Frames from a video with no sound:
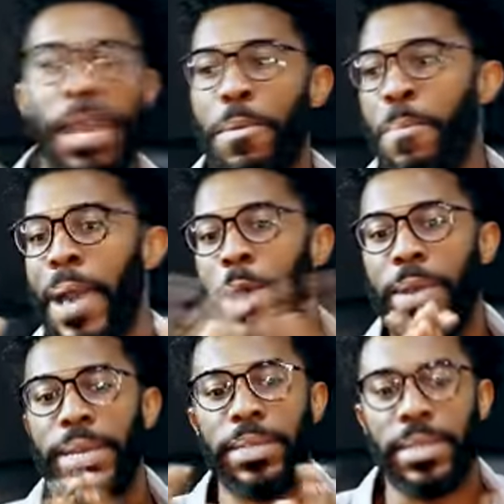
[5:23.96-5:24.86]
about,
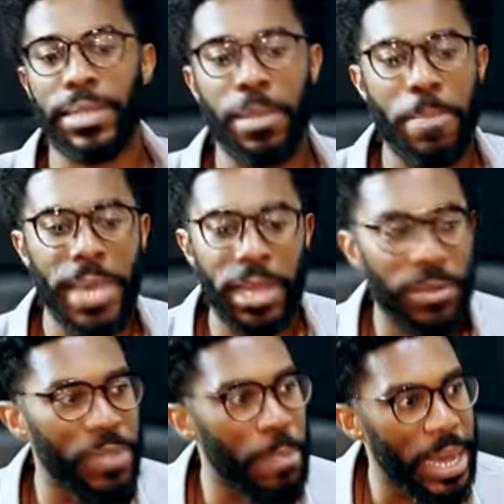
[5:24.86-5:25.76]
is the meeting
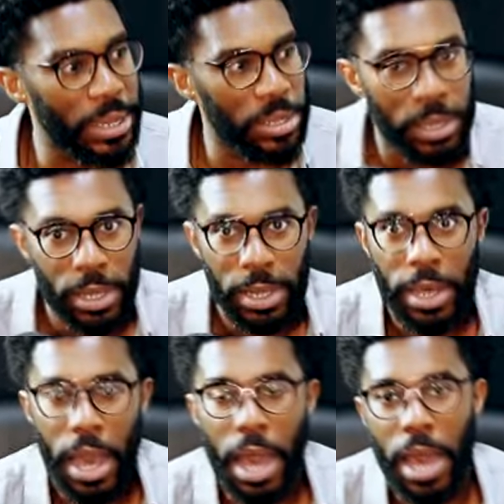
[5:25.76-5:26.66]
of the minds.
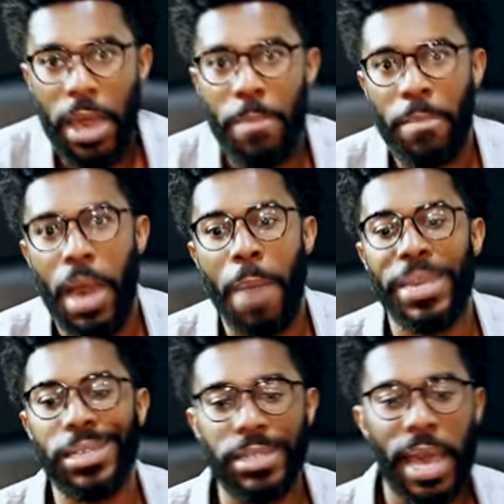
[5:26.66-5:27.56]
I'm
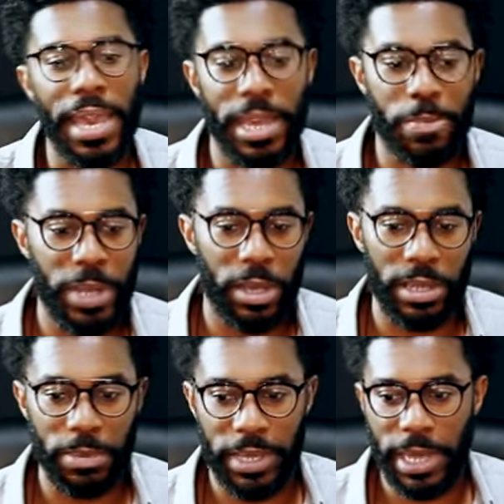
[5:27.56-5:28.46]
excited because
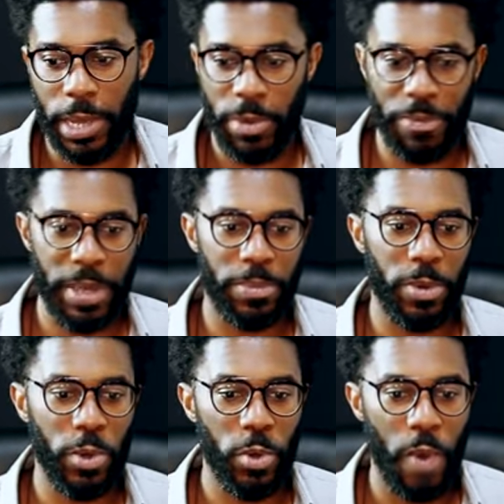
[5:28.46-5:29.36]
I'm sitting with people
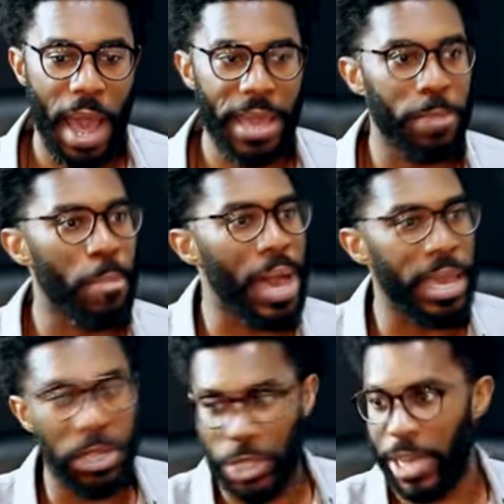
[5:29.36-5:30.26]
who I
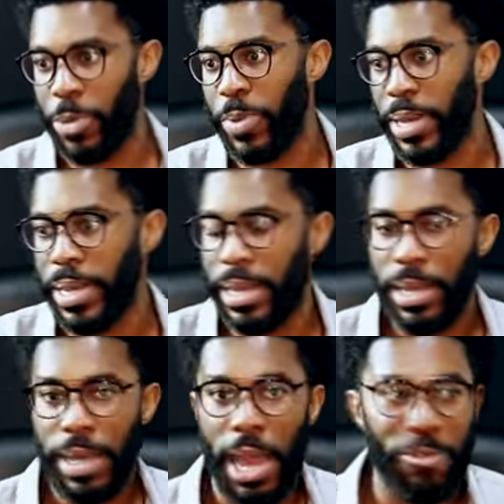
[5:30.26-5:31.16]
admire genuinely,
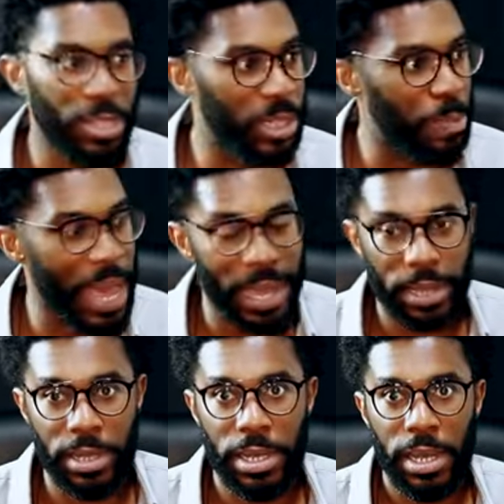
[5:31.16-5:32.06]
I
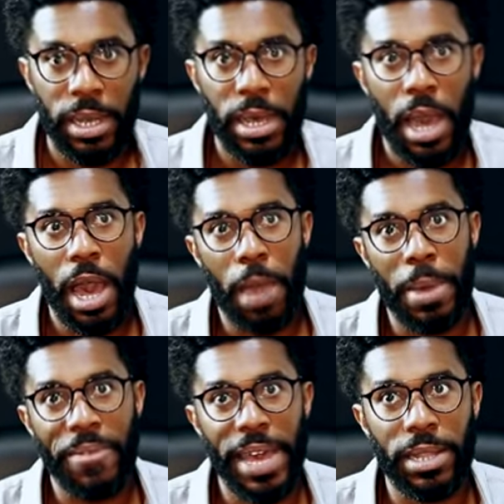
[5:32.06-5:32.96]
respect.
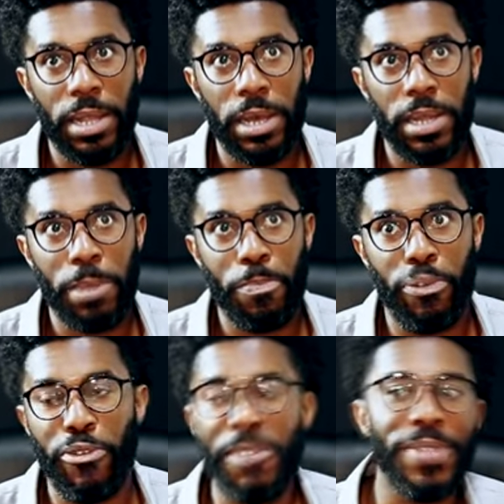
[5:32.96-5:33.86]
I've had the
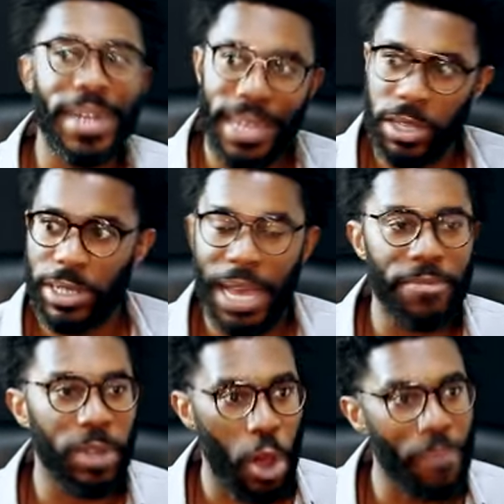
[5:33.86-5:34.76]
privilege to
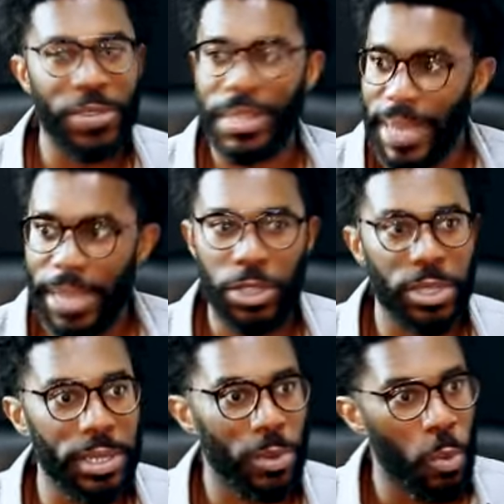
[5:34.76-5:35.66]
have
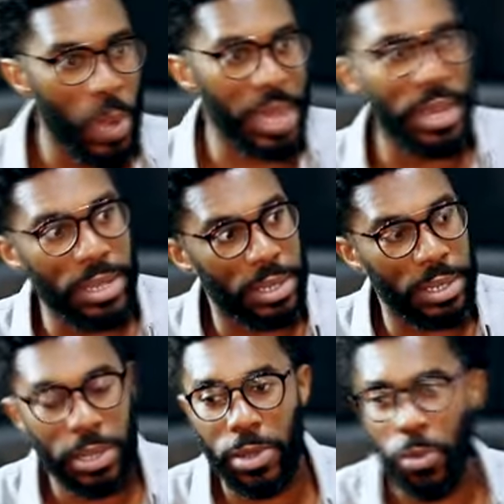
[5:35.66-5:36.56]
conversations and witness
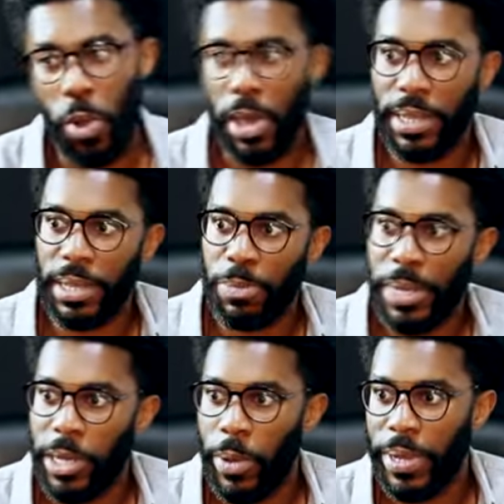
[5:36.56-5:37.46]
the work that's
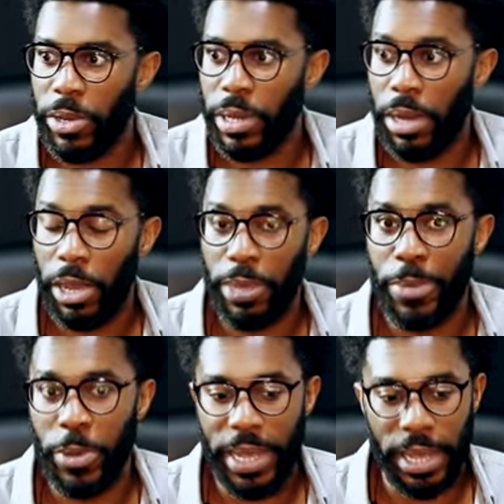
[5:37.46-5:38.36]
been going on in our
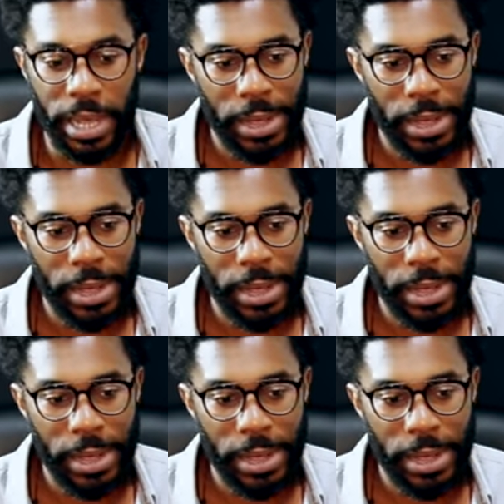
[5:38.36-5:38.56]
community.